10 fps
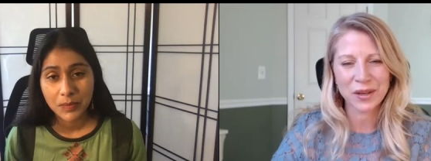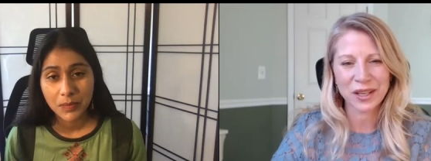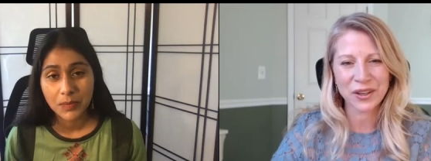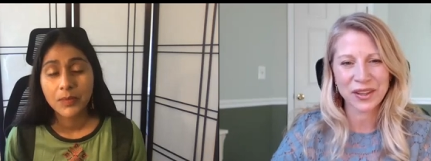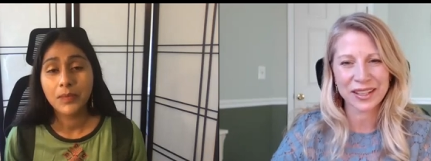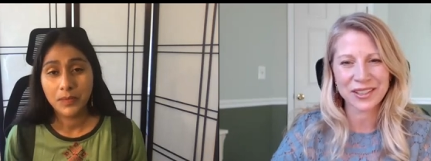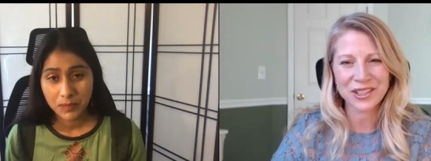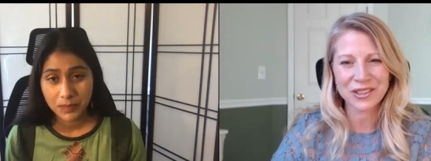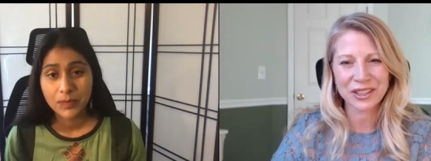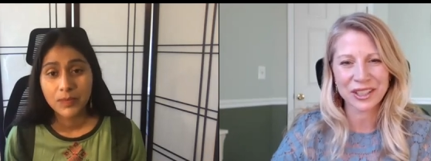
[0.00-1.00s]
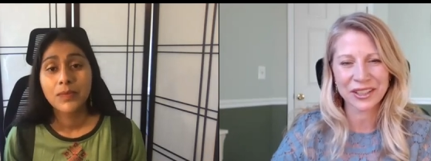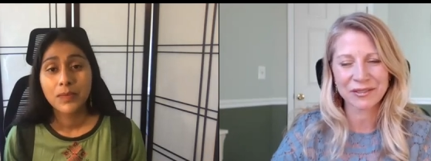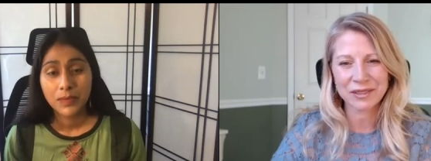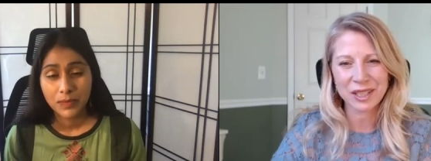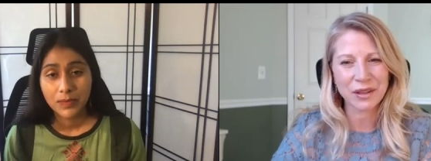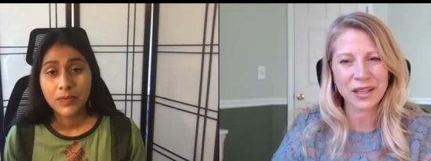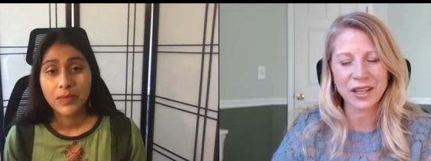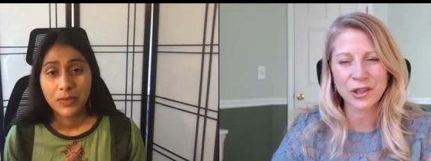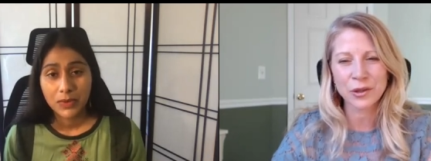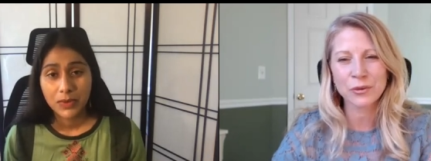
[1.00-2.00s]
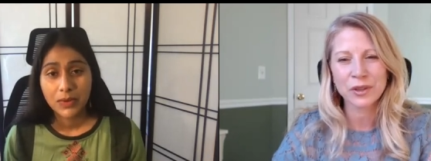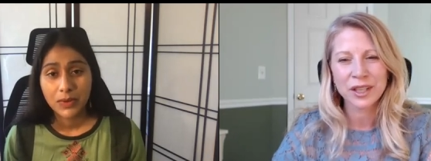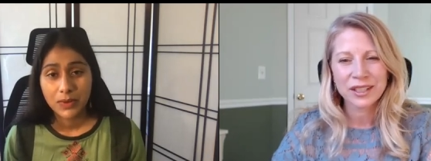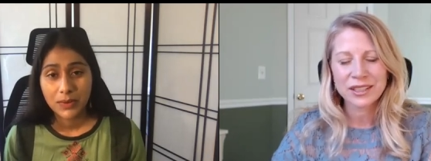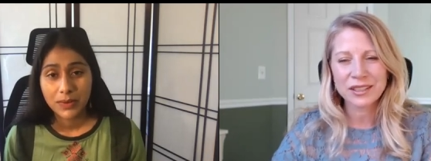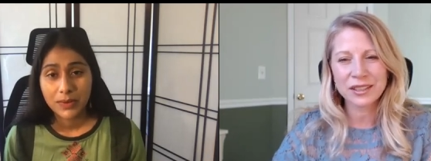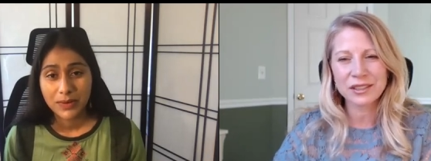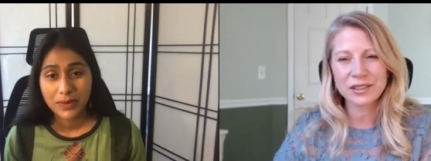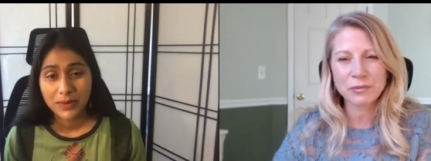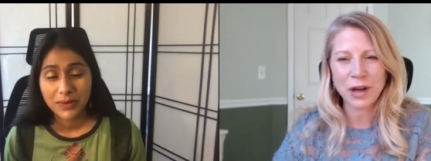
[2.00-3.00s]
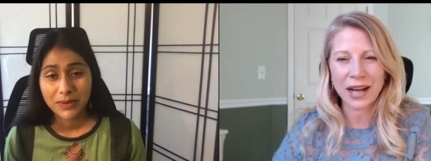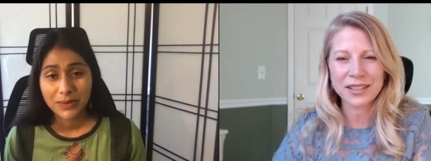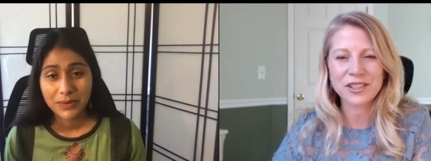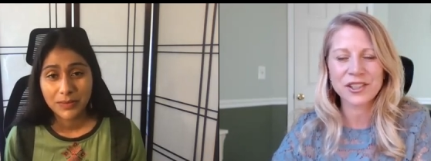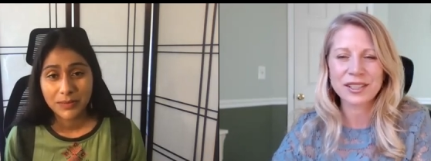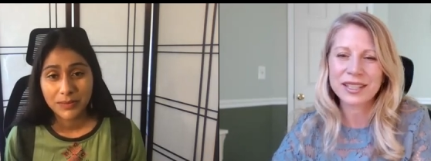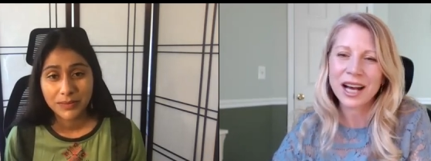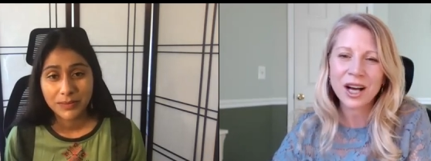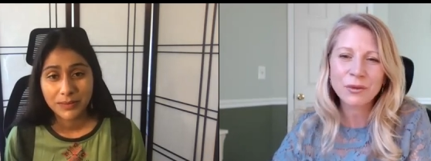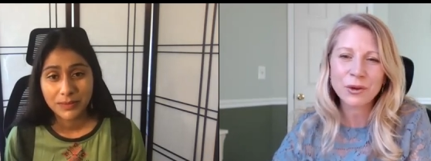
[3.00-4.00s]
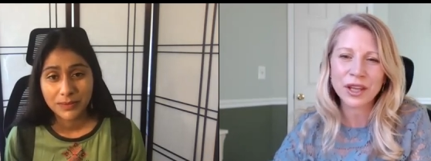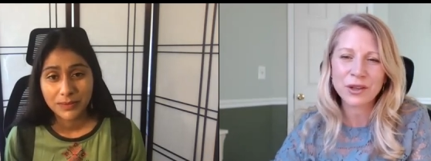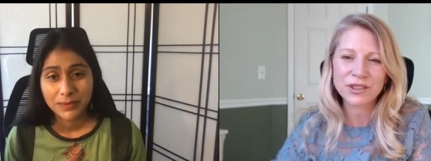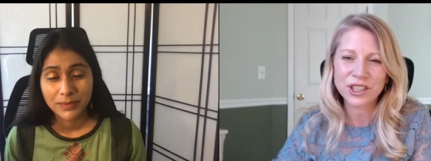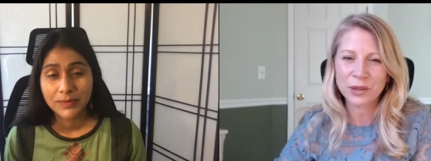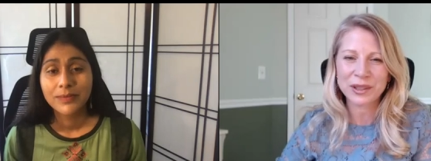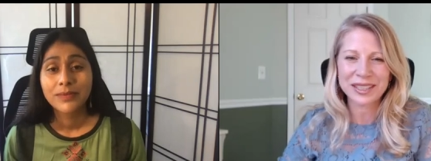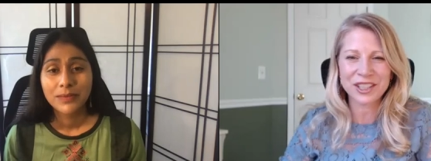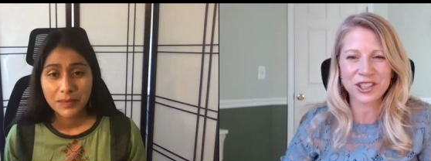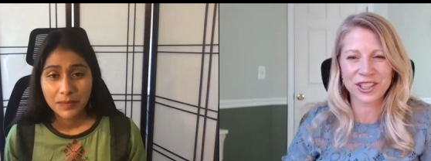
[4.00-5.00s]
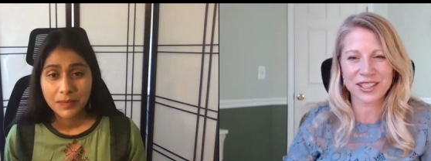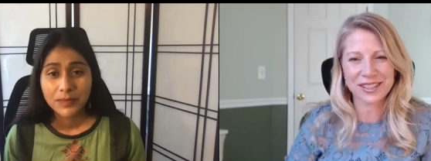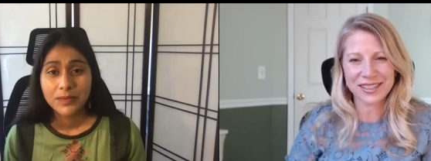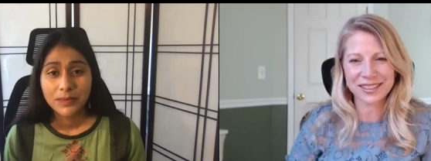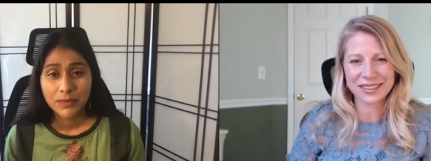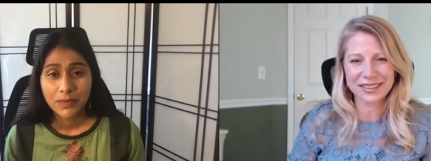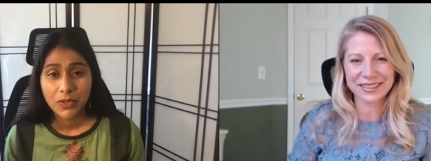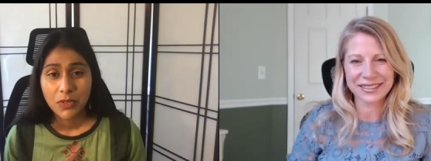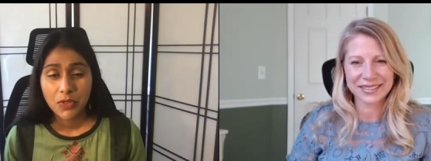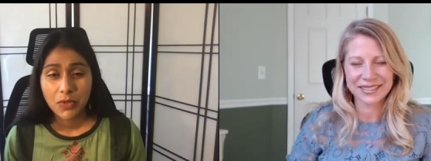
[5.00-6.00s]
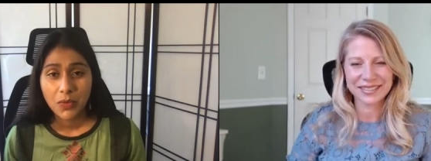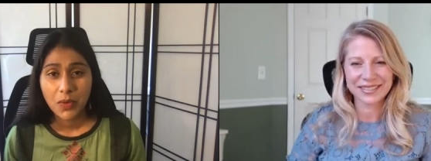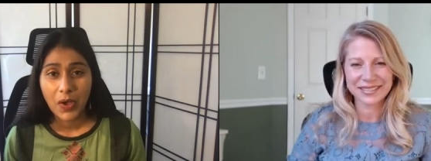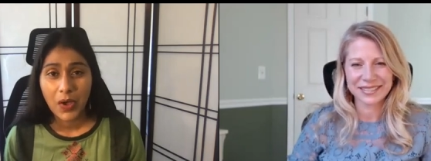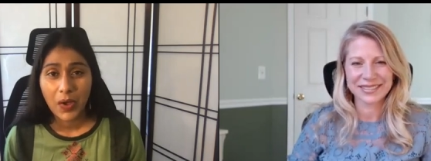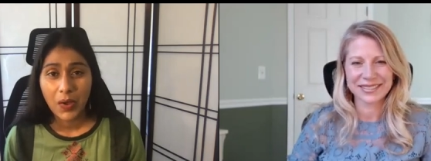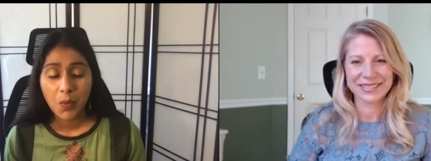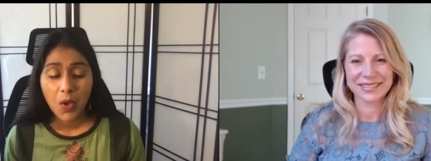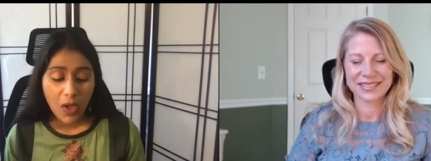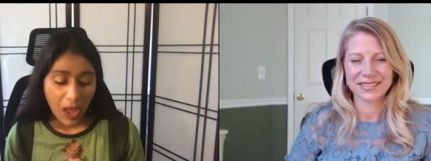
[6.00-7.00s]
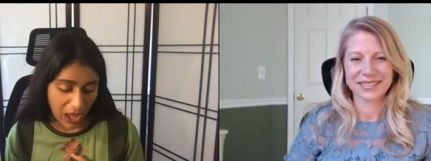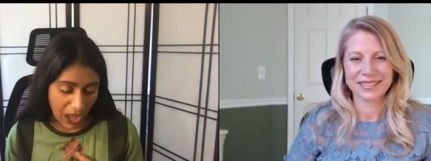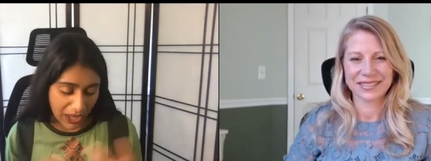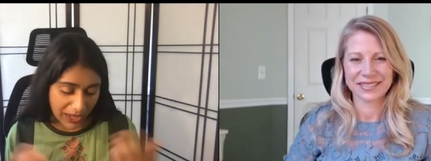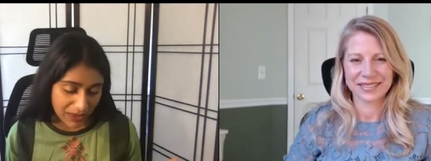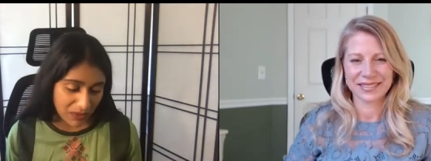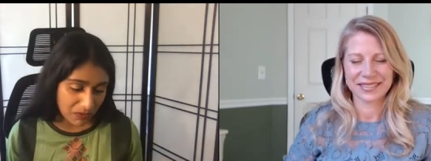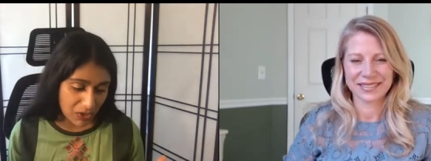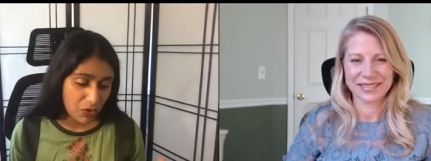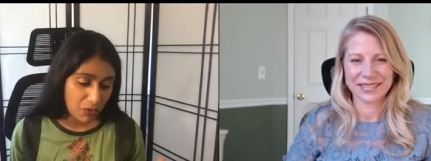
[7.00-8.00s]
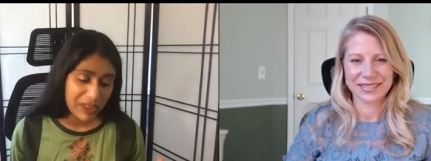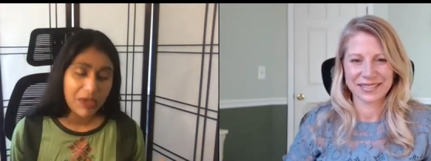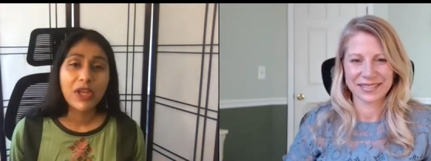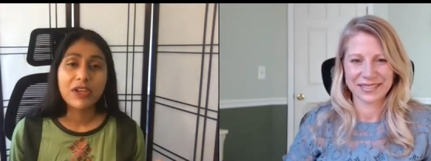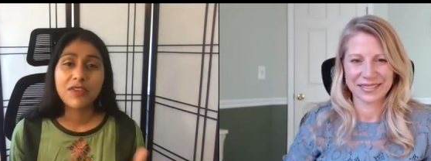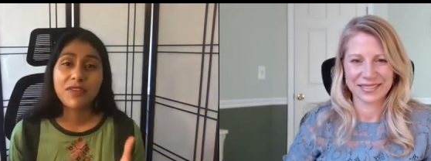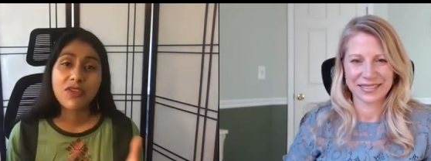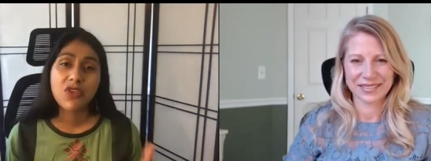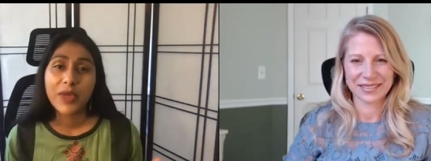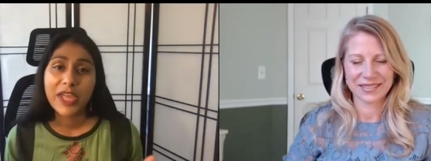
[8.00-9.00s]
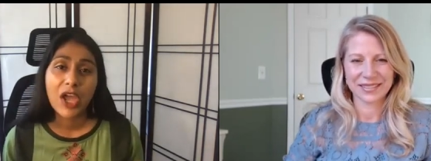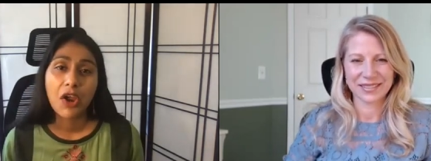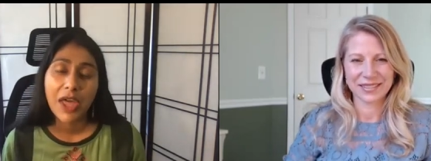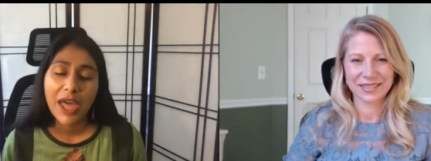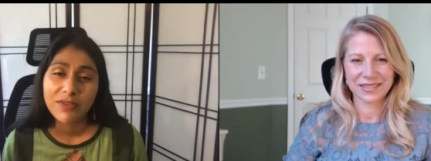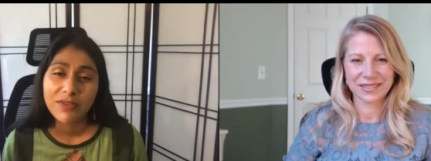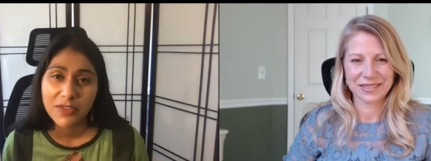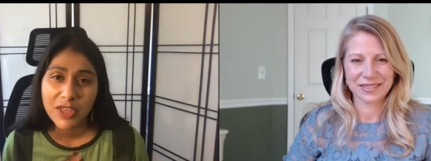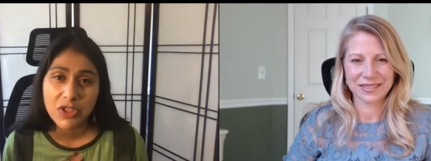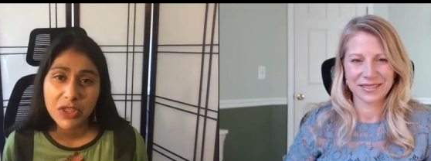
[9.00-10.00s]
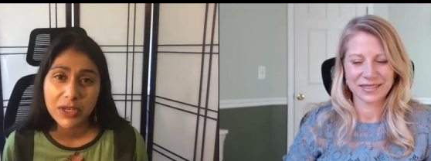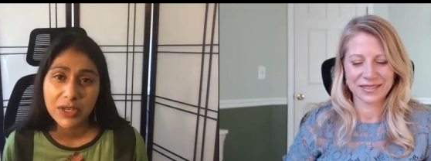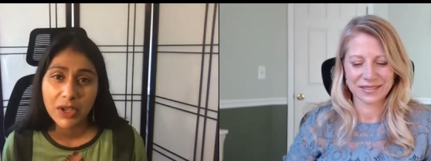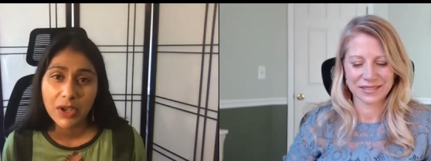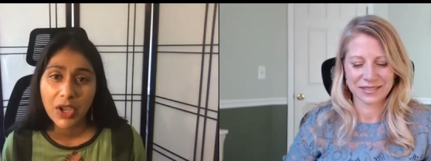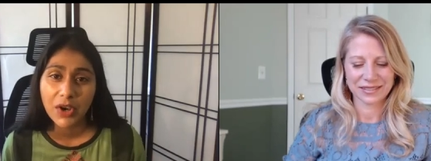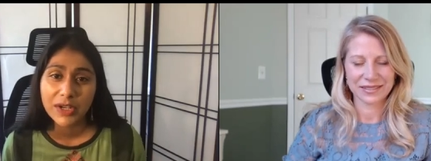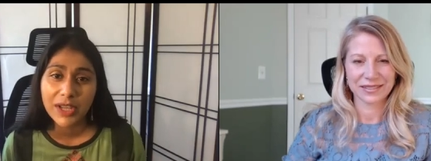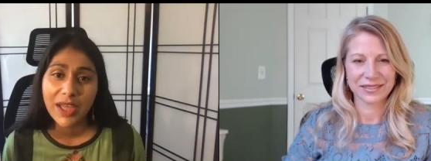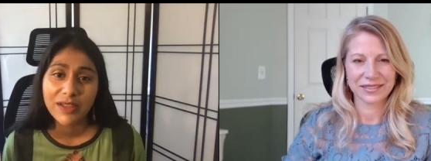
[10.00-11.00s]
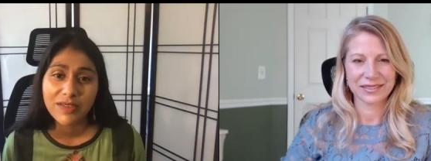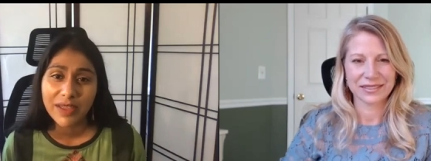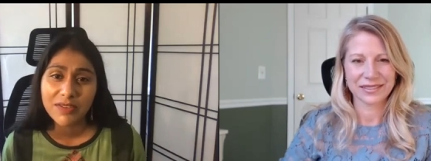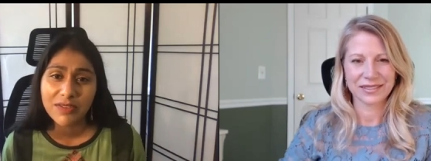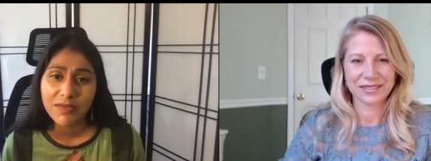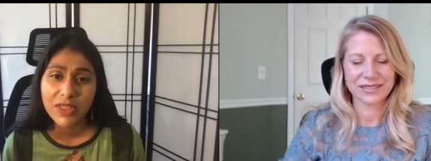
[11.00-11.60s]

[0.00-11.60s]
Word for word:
Speaker 1: we go to the interview, something that you've practiced yourself or that you've shared with teachers.
Speaker 2: Sure. Well, I, really want to situate our conversation in our current context of the